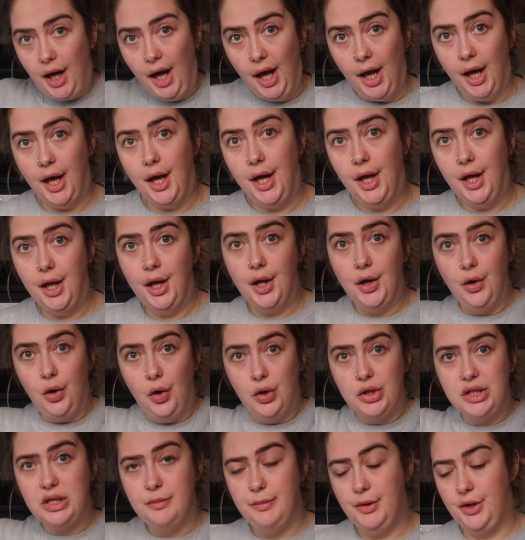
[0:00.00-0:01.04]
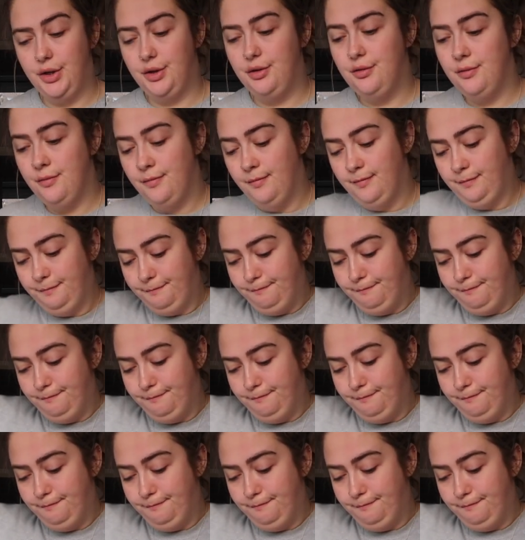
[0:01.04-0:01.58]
an ottoman,